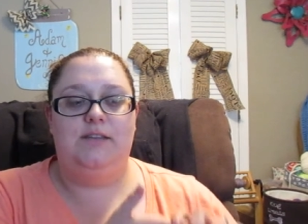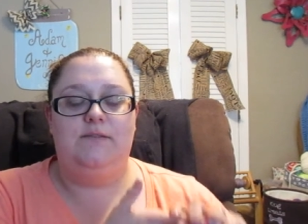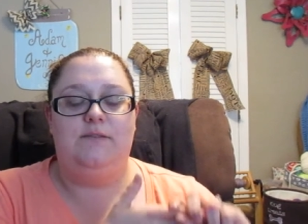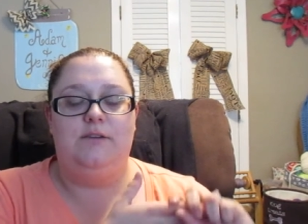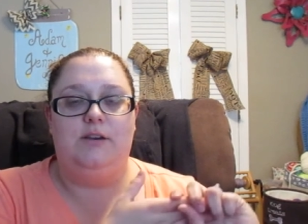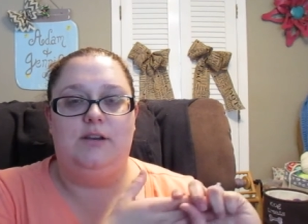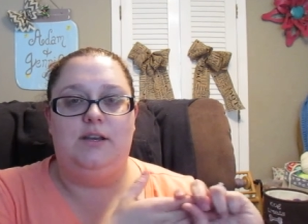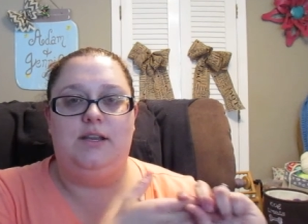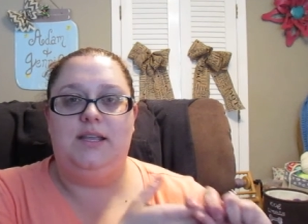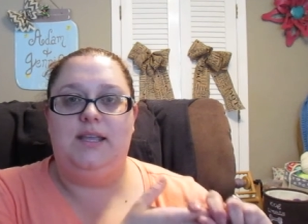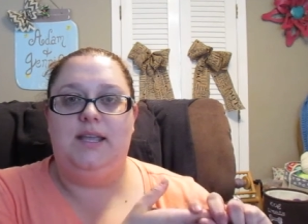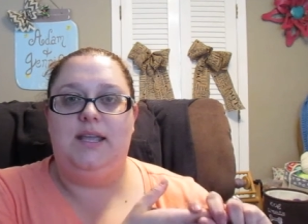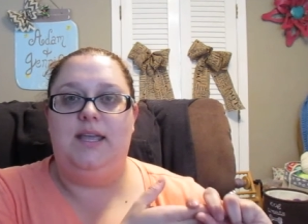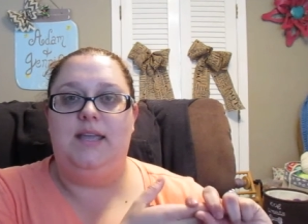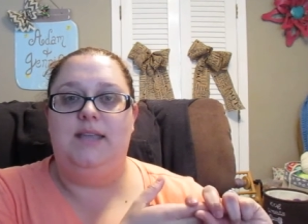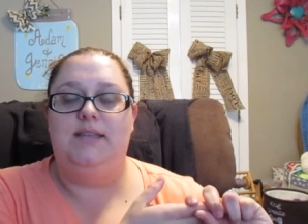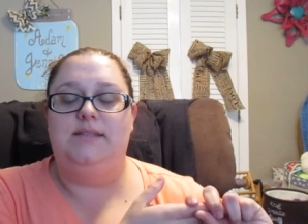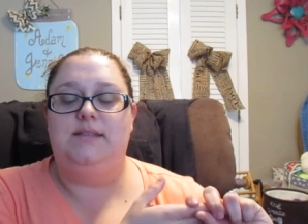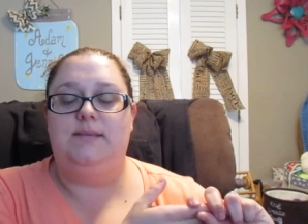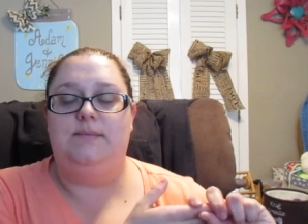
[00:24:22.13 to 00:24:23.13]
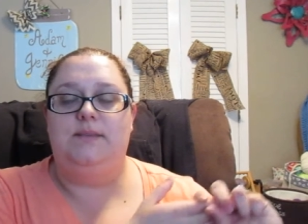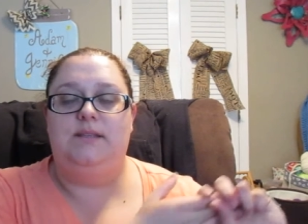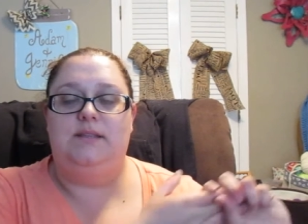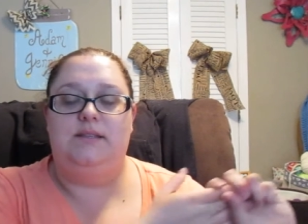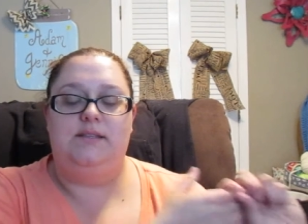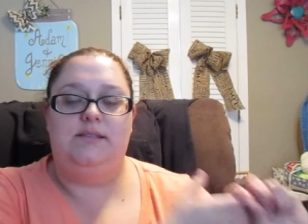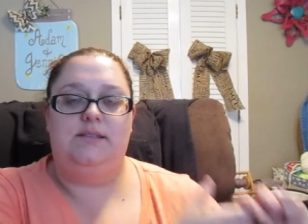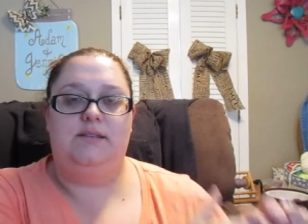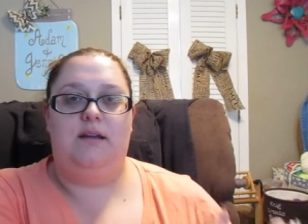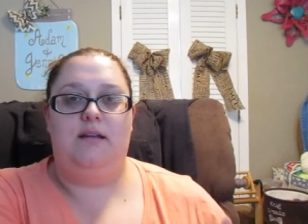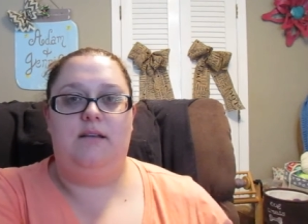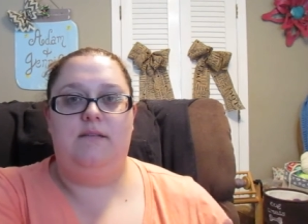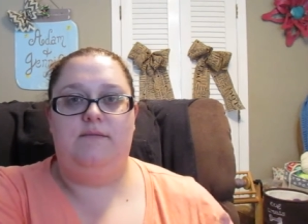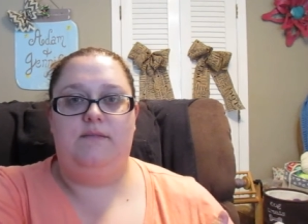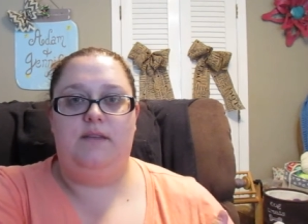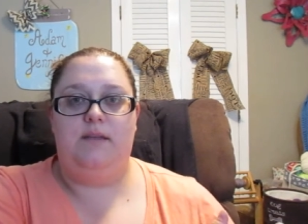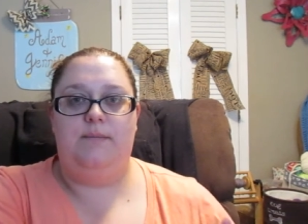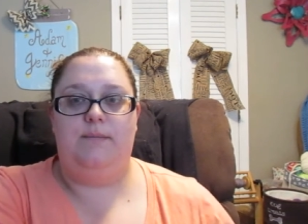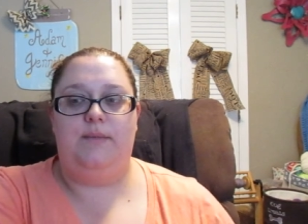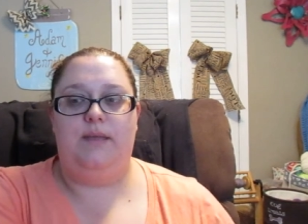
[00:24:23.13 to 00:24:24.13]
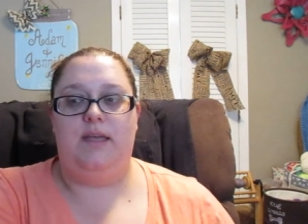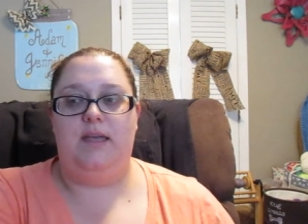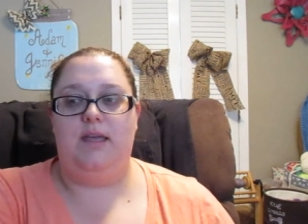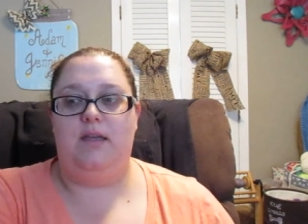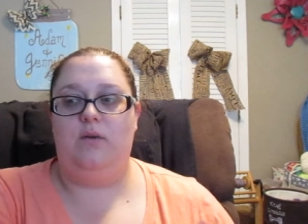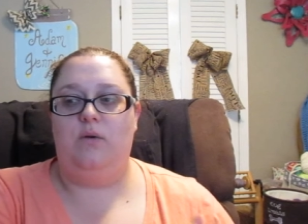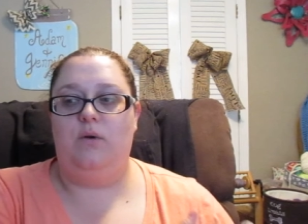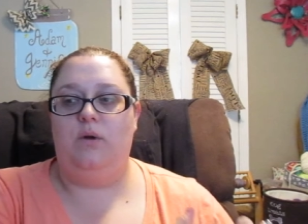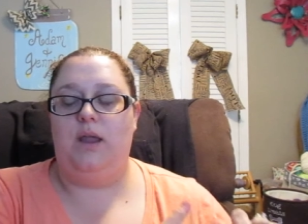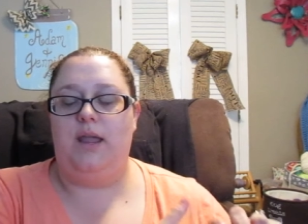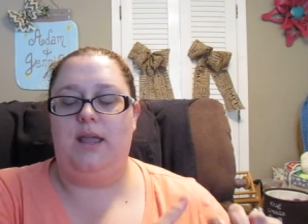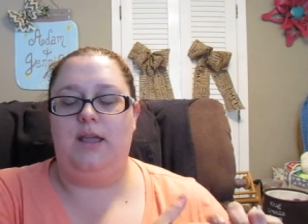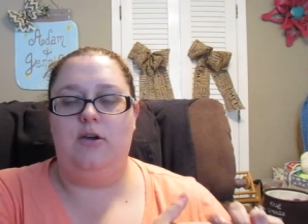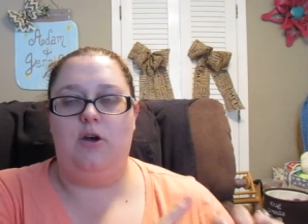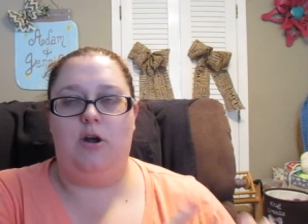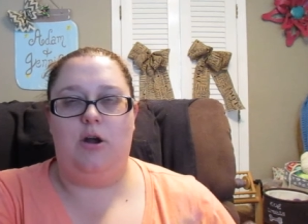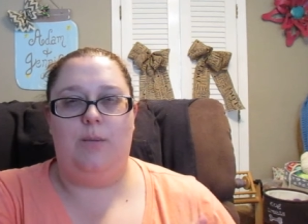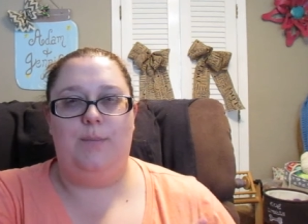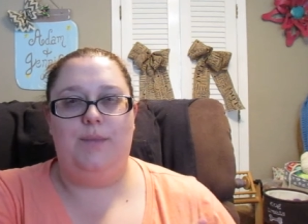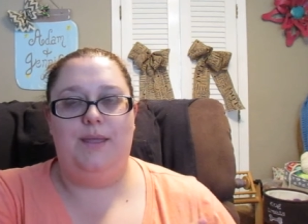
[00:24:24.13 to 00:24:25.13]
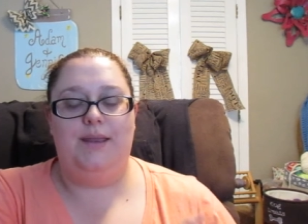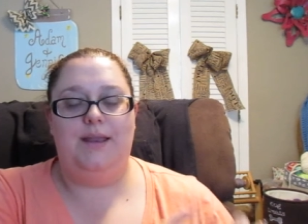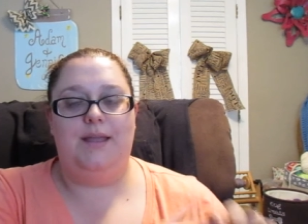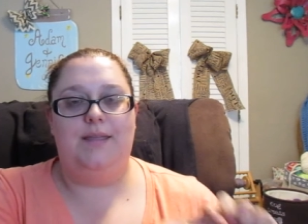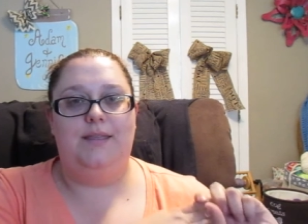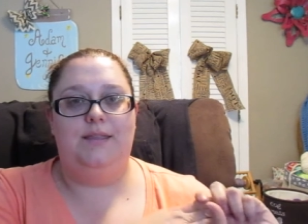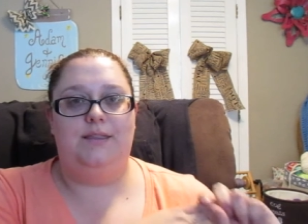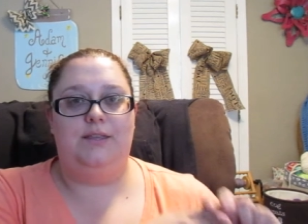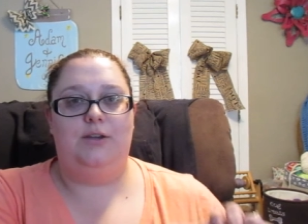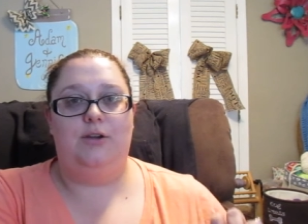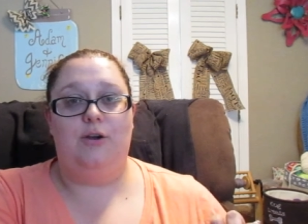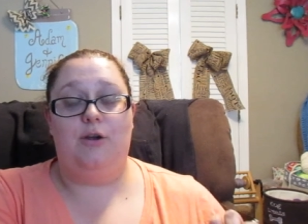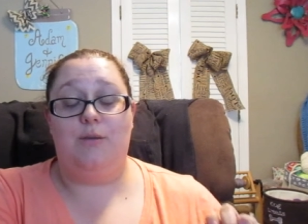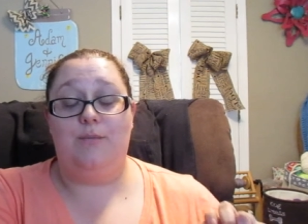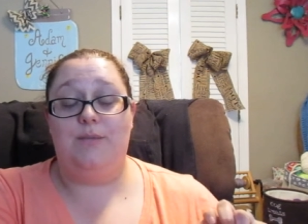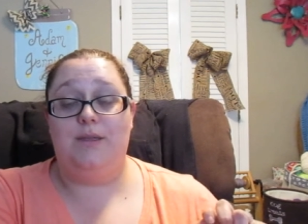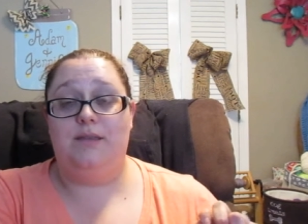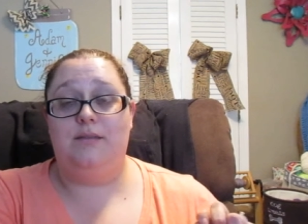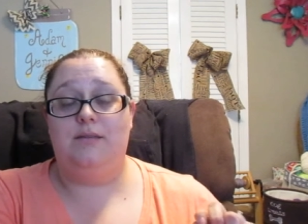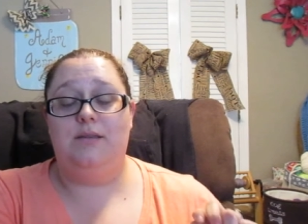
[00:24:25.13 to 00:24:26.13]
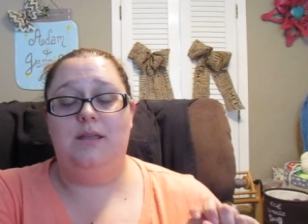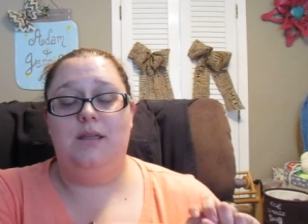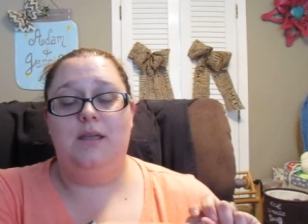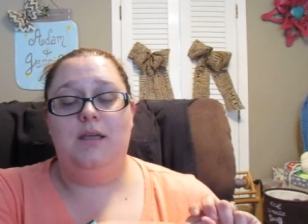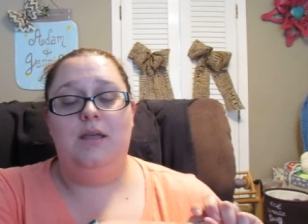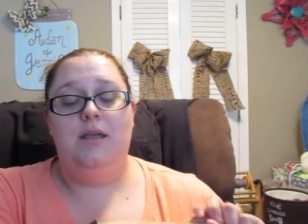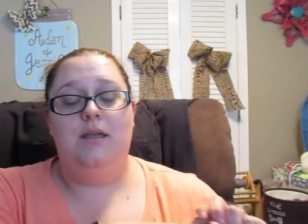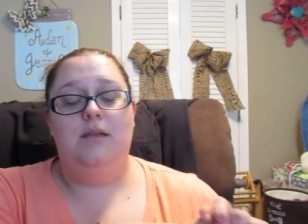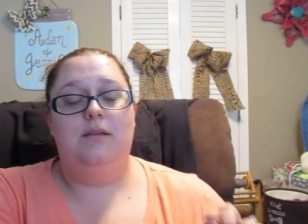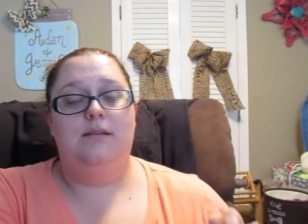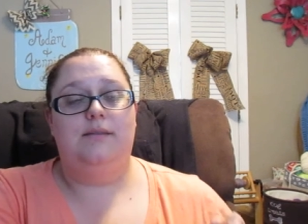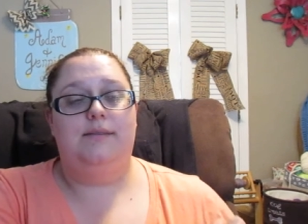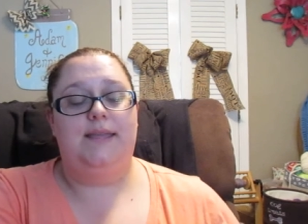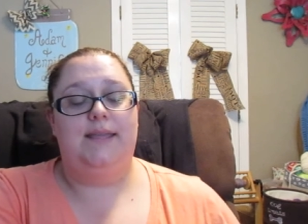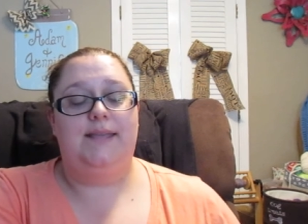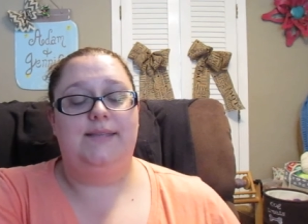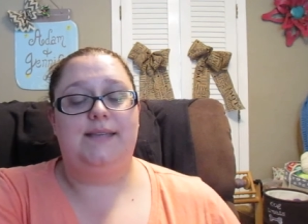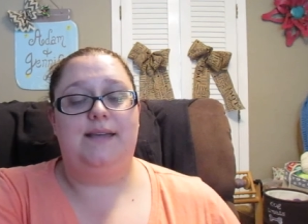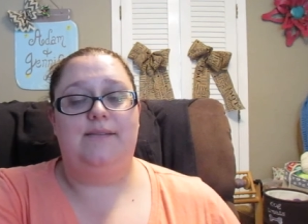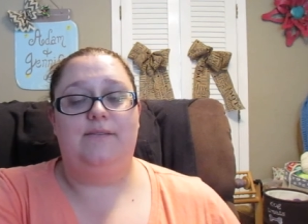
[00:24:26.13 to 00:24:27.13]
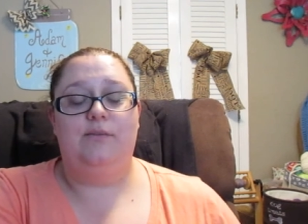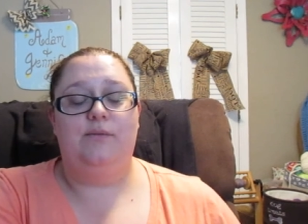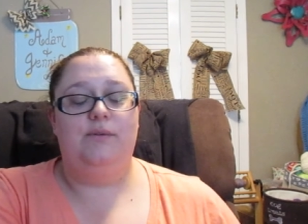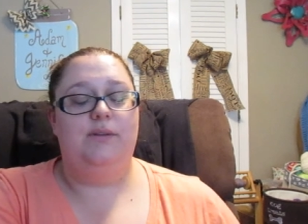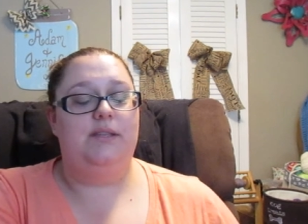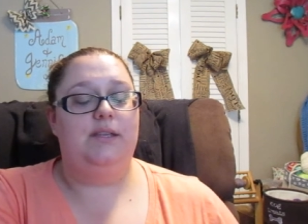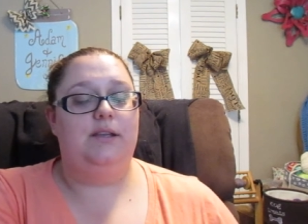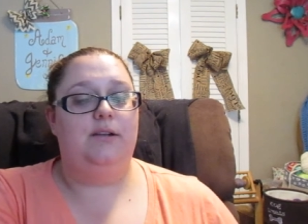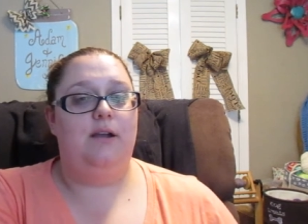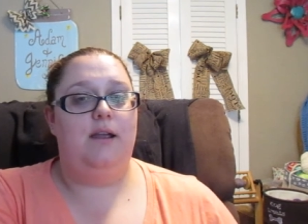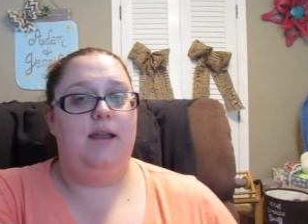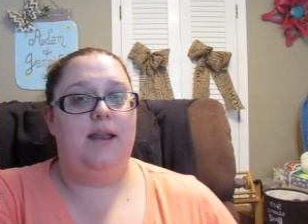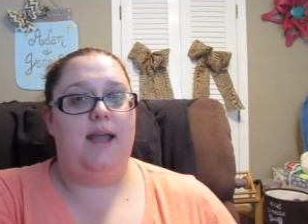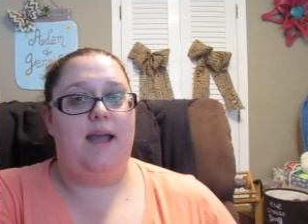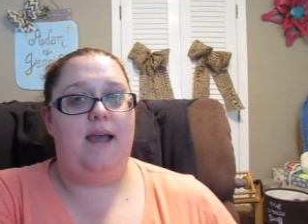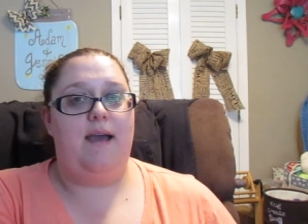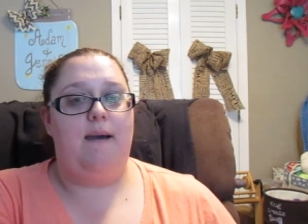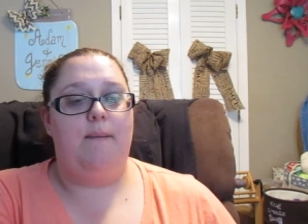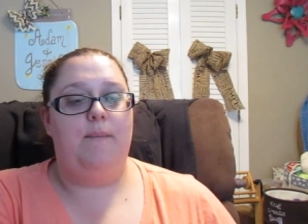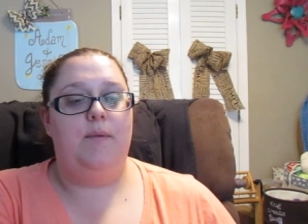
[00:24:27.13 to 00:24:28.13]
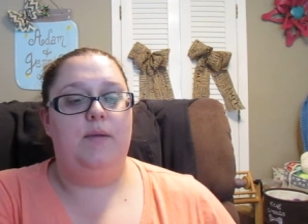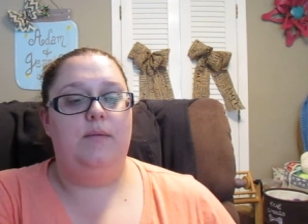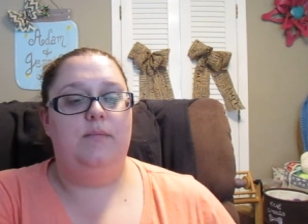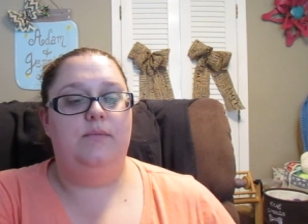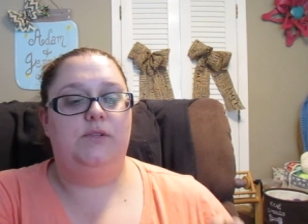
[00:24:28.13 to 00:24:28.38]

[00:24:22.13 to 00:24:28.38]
If you're going to get something that's not a Fitbit or a Garmin, I think the Garmin things have a really great app.